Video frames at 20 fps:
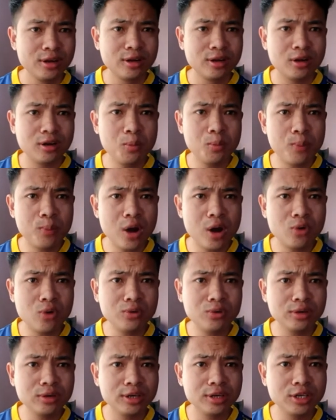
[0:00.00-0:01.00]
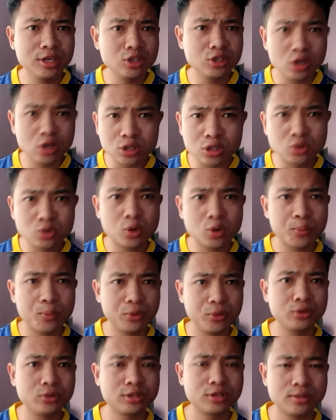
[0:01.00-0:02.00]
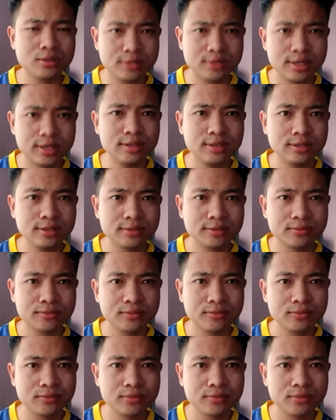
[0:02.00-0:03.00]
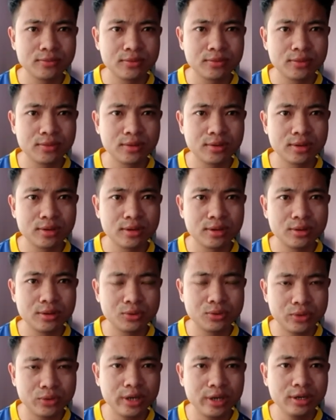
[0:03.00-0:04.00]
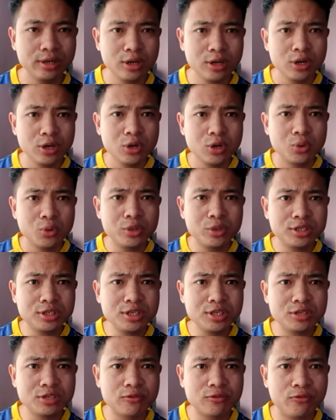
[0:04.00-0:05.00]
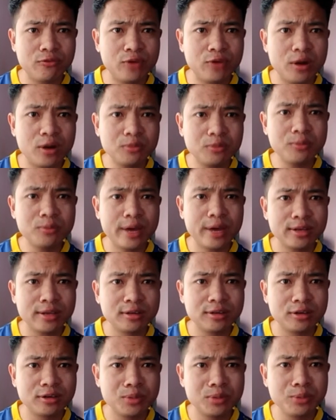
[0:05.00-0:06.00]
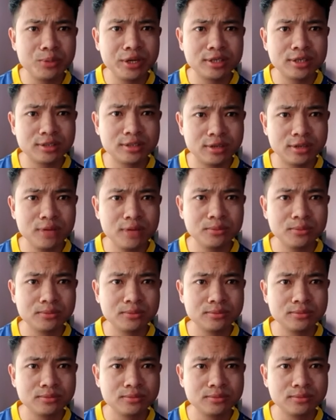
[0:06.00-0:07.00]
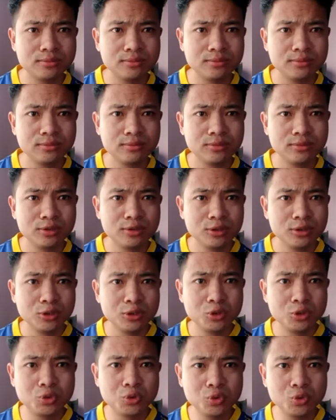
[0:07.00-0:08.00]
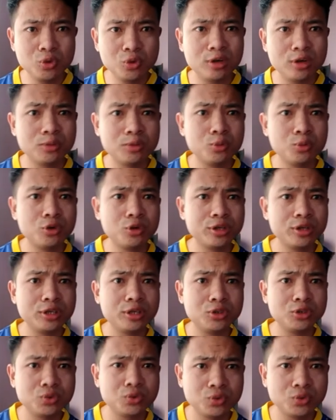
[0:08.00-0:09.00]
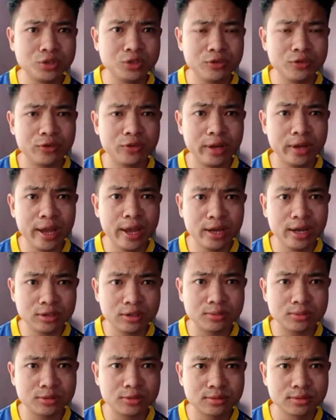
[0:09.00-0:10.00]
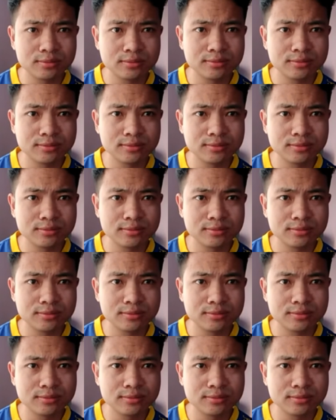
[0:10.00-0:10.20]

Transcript: Compound is also a pure substance, right, which is formed by the combination of two or more than two different atoms.